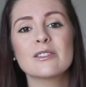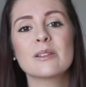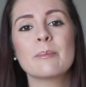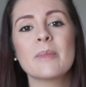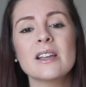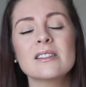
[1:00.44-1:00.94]
is
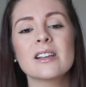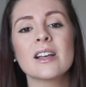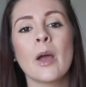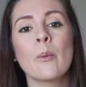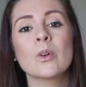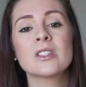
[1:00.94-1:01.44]
amazing
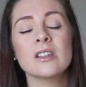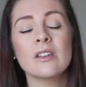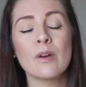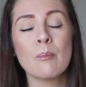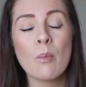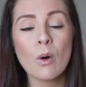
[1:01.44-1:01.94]
and what's
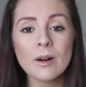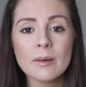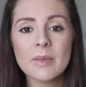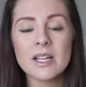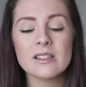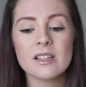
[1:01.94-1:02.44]
even more
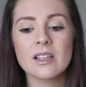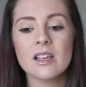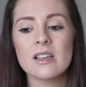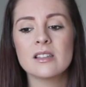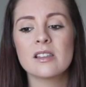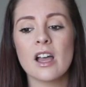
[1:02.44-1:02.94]
amazing
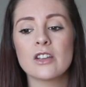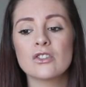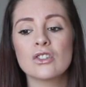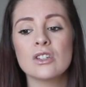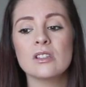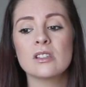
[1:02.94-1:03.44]
is that
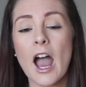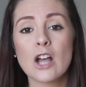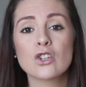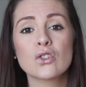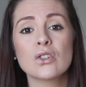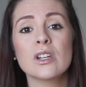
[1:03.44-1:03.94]
she's
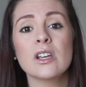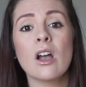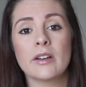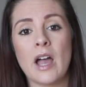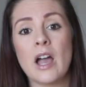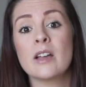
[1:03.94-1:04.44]
actually
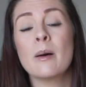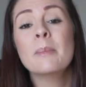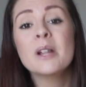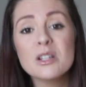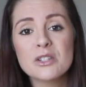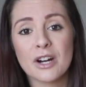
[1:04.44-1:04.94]
a
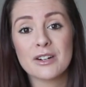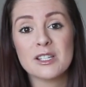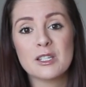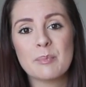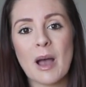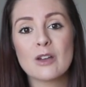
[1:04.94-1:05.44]
military
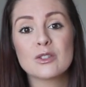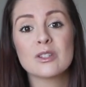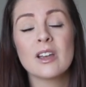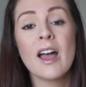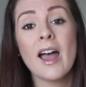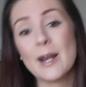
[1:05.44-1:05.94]

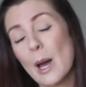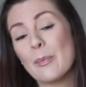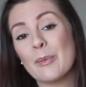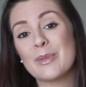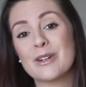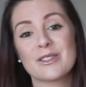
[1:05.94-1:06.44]
spouse and I'm
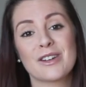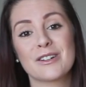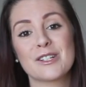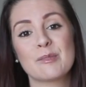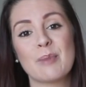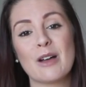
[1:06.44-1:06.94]
a
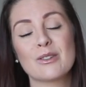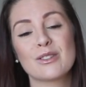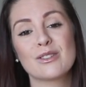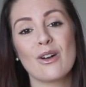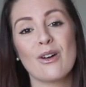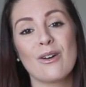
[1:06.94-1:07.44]
military spouse
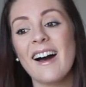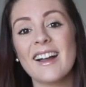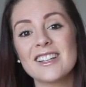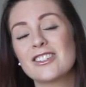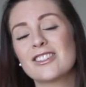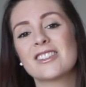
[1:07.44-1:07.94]
so
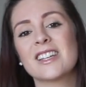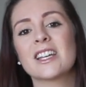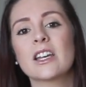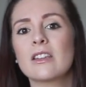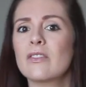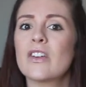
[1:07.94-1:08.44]
I just
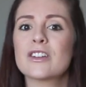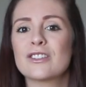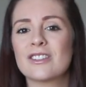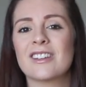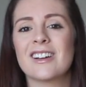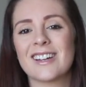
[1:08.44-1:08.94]
think
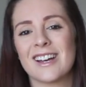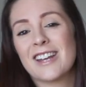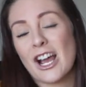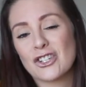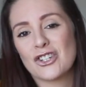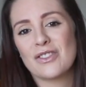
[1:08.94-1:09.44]
there's a
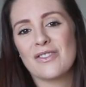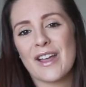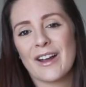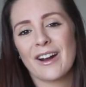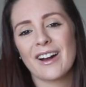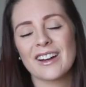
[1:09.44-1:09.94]
connection
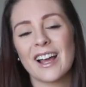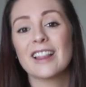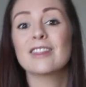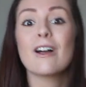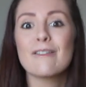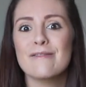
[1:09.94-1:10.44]
there and I
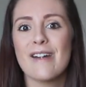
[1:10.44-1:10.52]
love